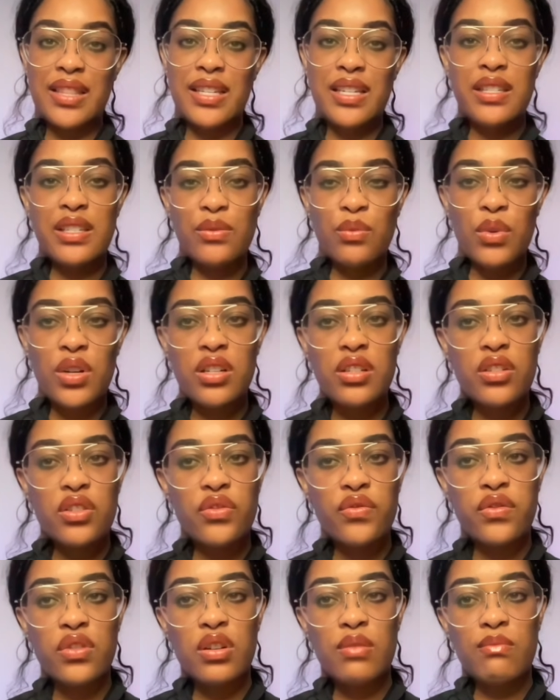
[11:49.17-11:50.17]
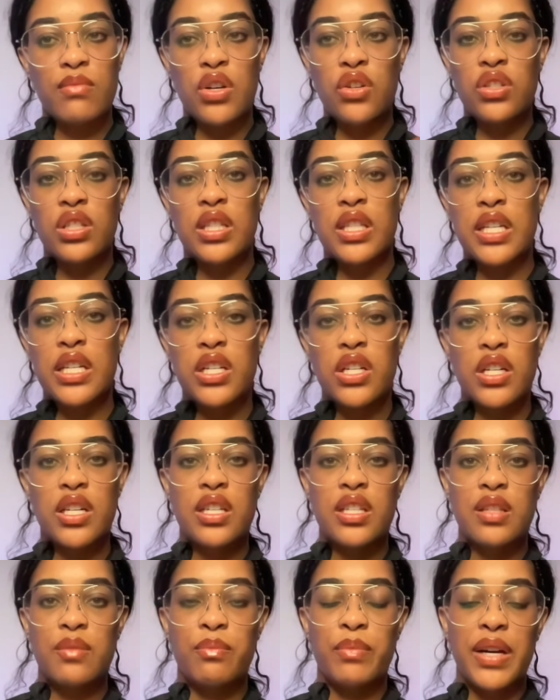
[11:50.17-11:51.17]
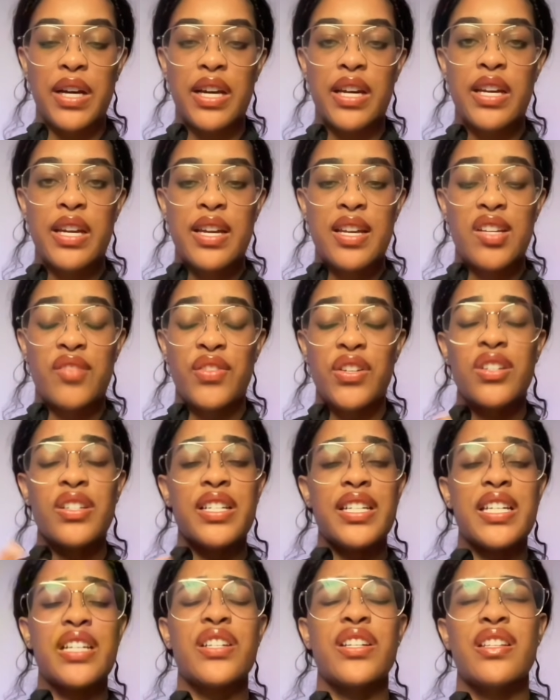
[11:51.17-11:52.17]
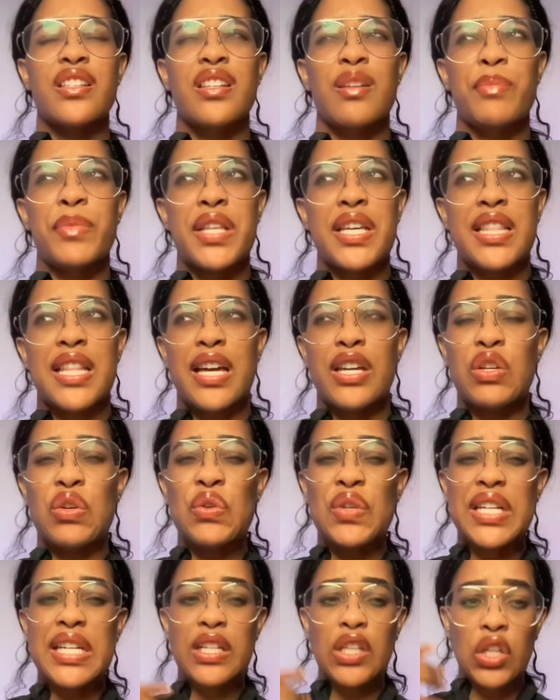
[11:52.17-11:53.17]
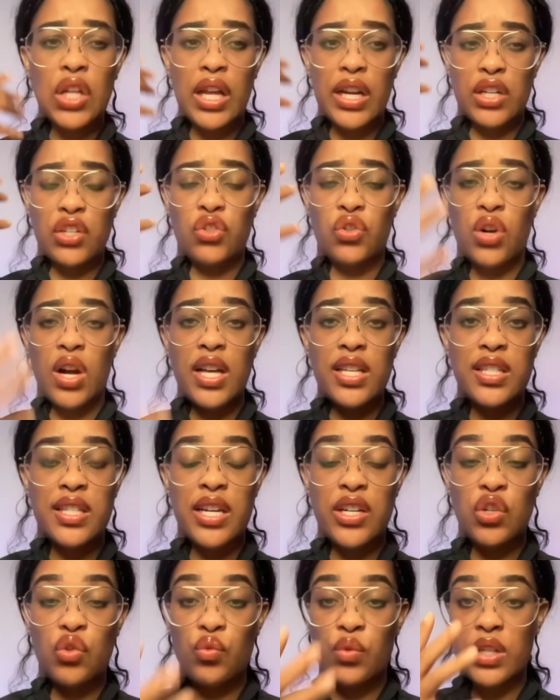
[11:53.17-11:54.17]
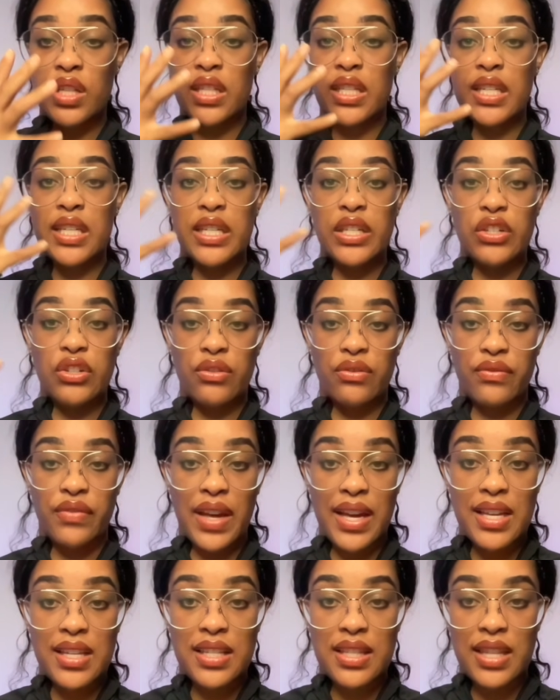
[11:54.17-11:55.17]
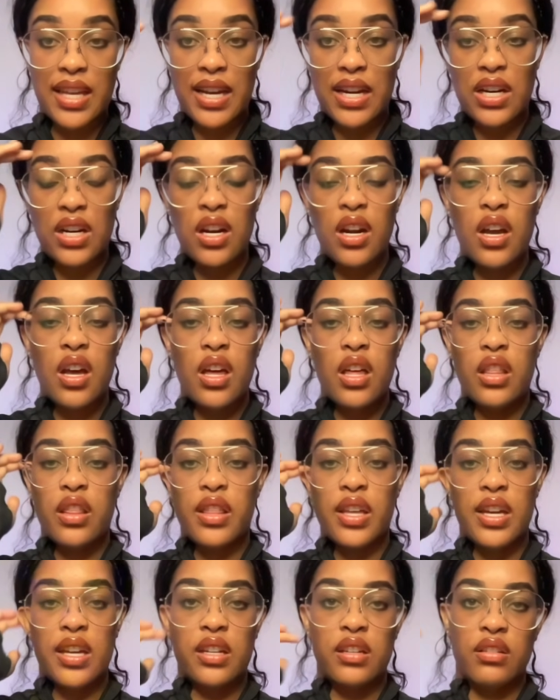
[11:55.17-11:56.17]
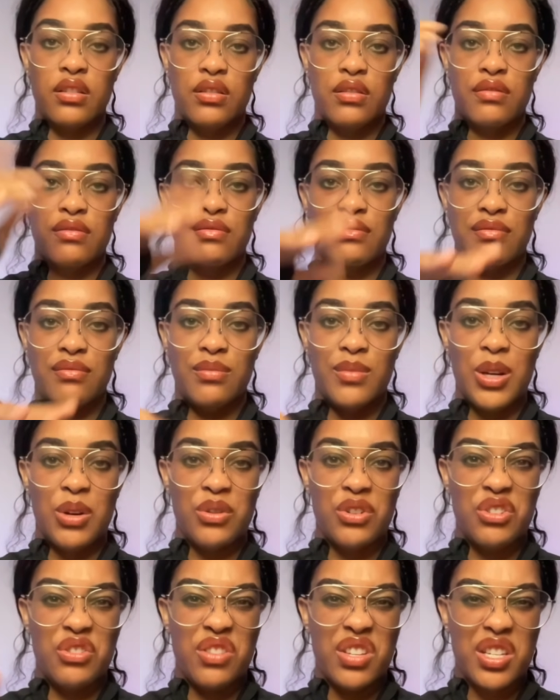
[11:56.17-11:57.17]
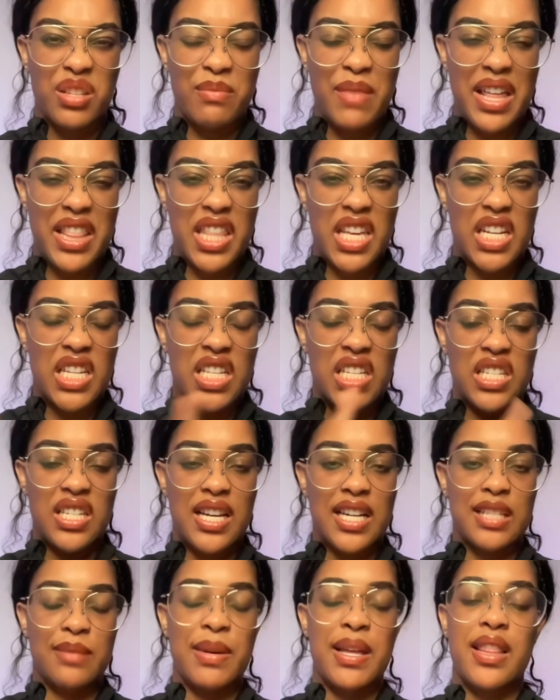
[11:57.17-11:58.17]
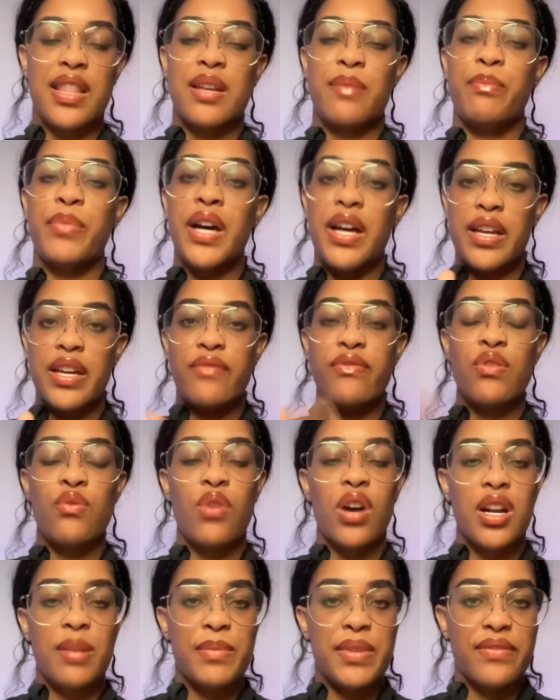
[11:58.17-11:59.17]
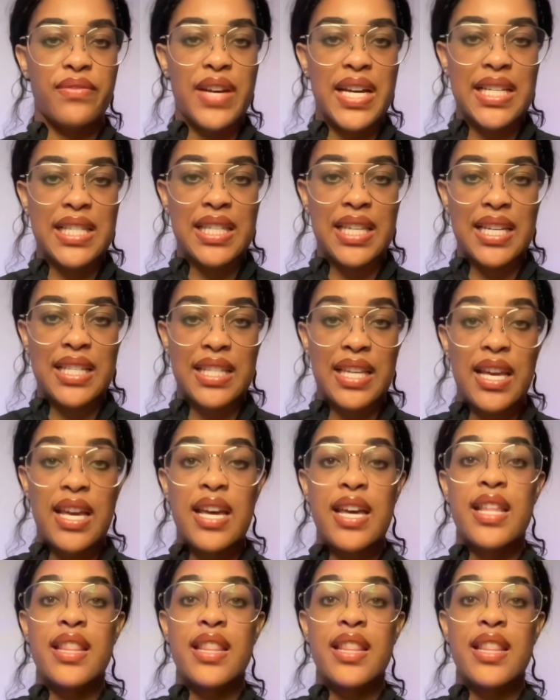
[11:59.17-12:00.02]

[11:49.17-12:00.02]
And this works for most niches, but if your niche is something that you need a lot of trust and you really need your face there, then don't do this method, this next method. But if you want to be faceless,